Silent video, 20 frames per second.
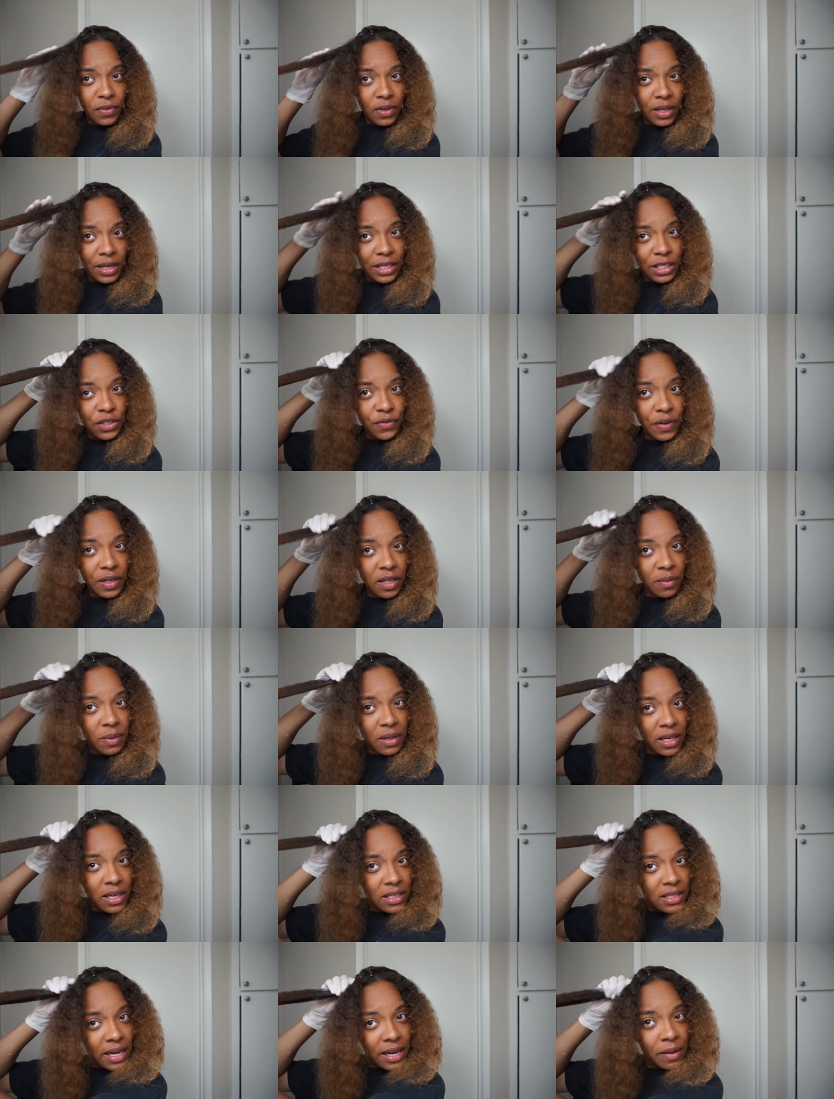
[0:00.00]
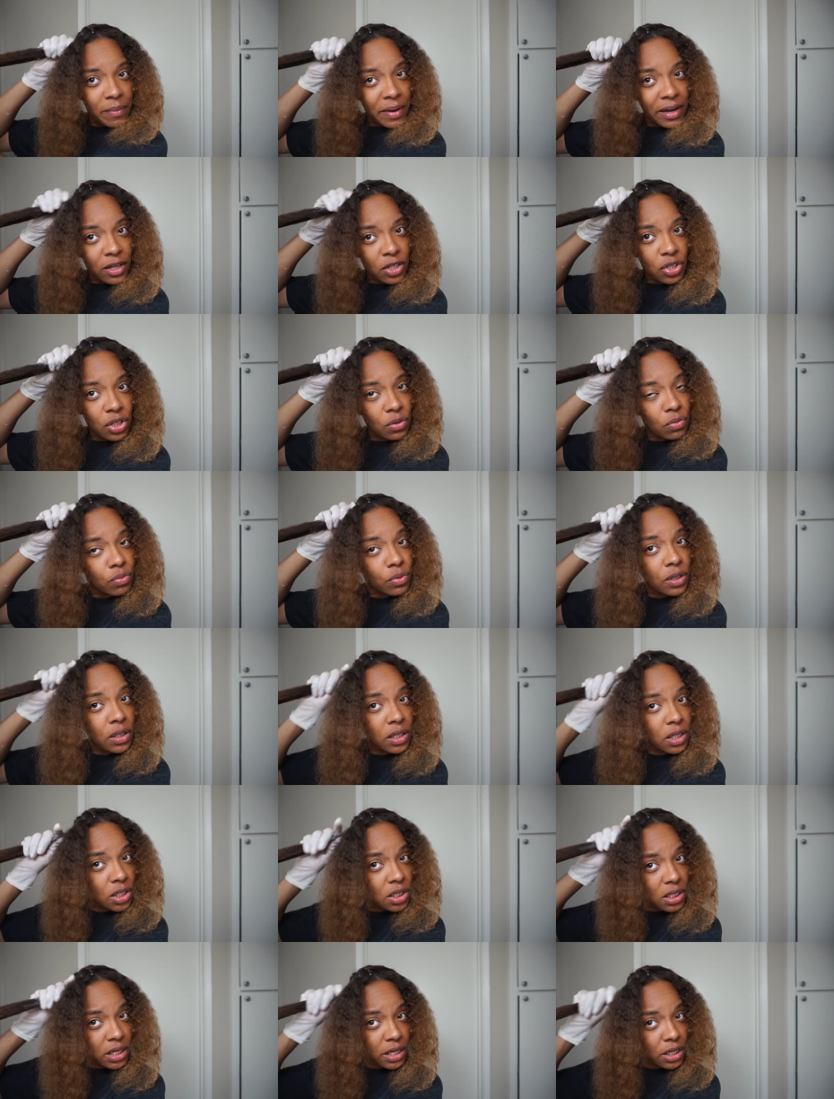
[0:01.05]
It's funny because I am actually really
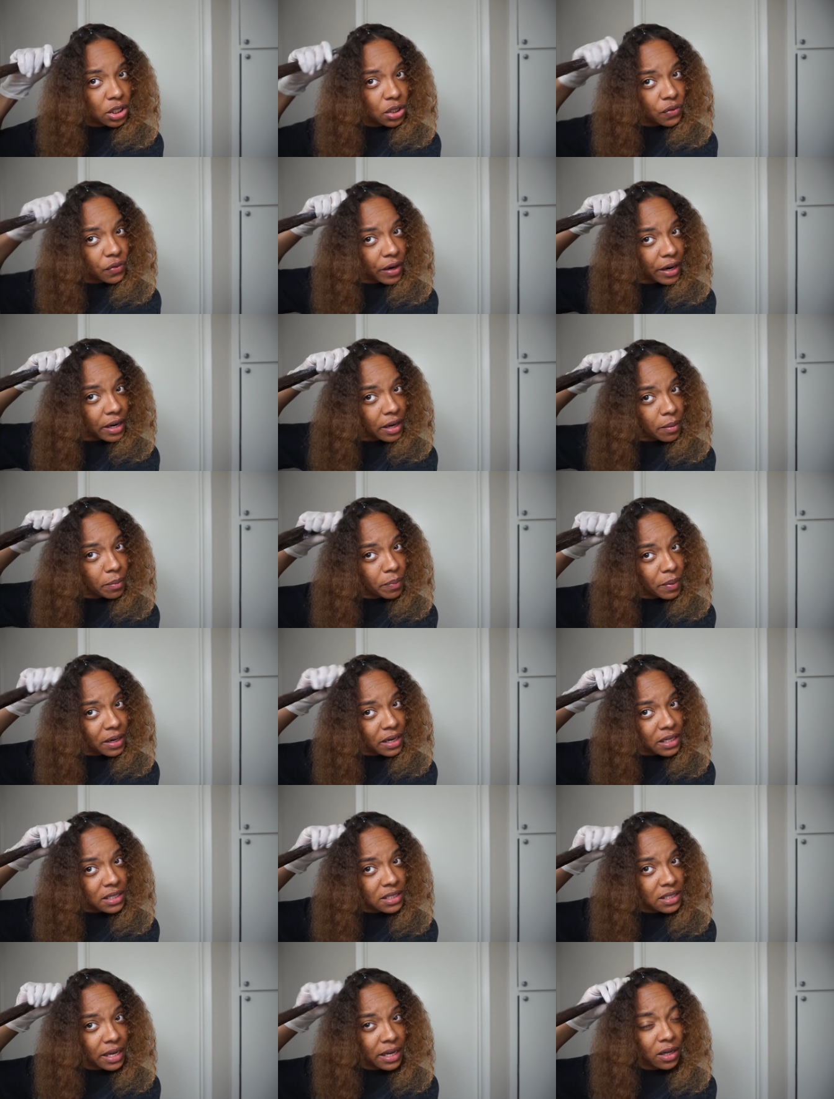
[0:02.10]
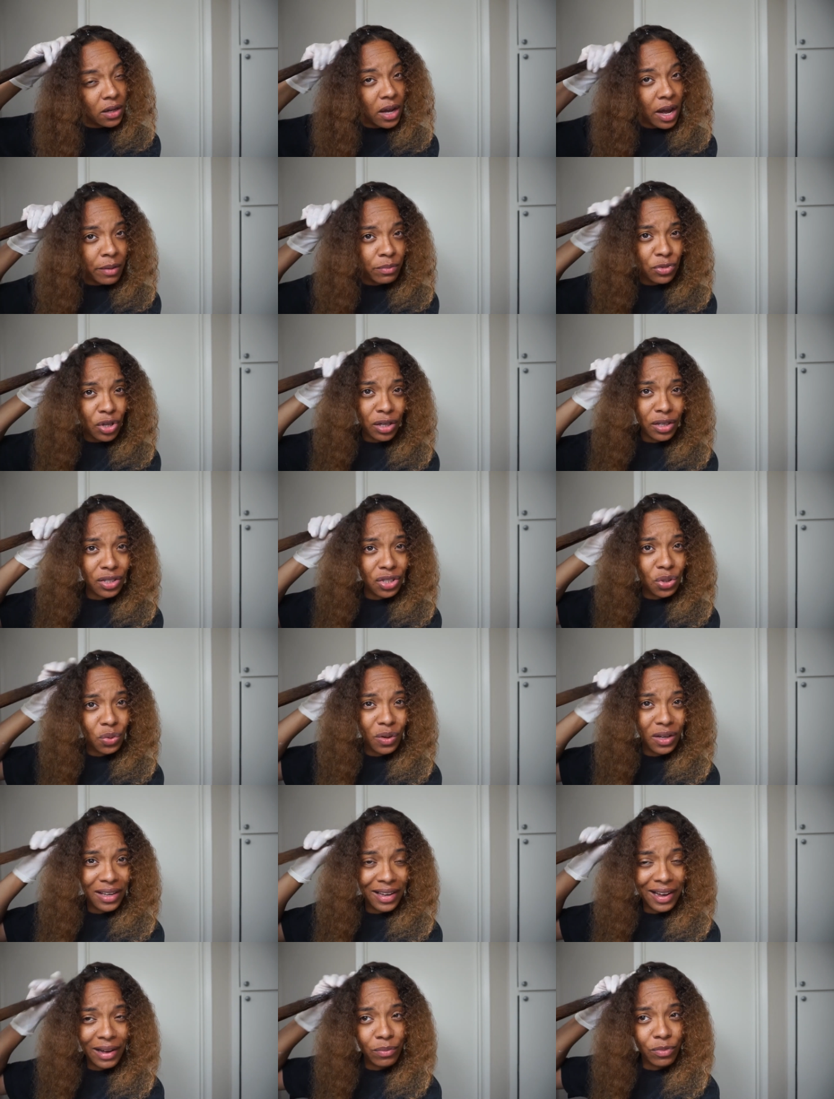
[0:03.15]
stage fright, but it's like I'm talking to a
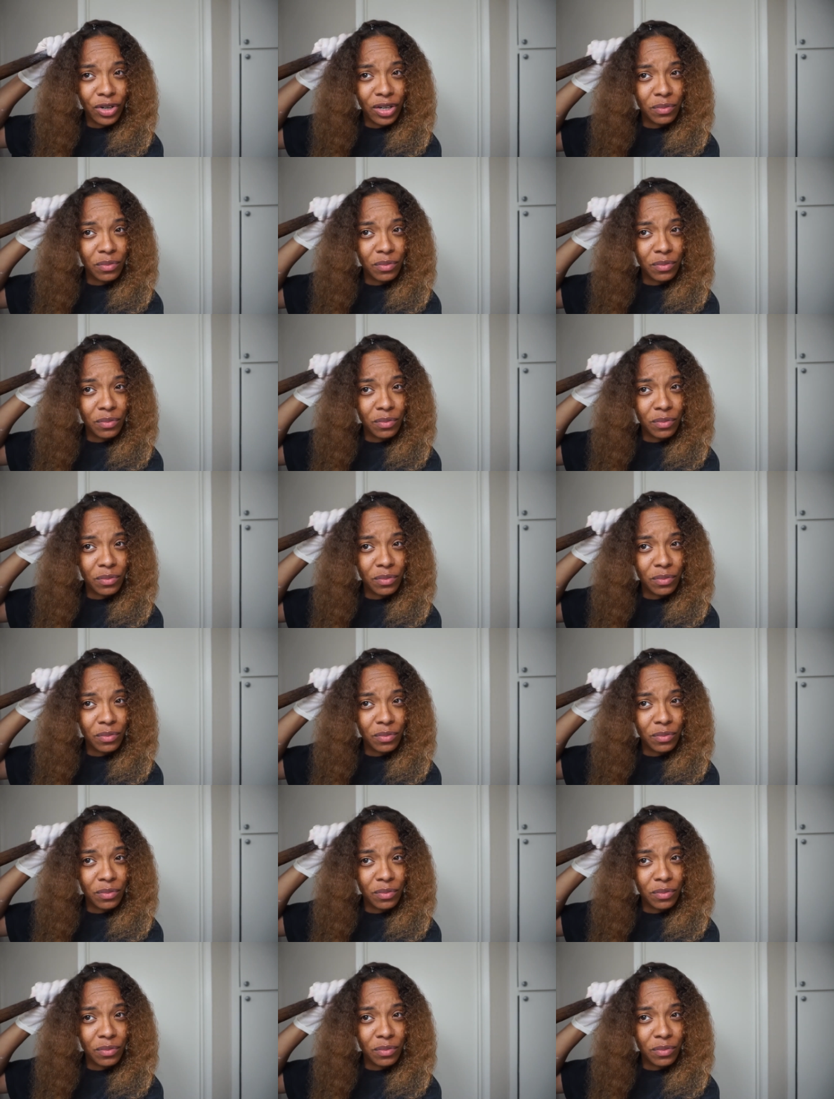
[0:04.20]
camera.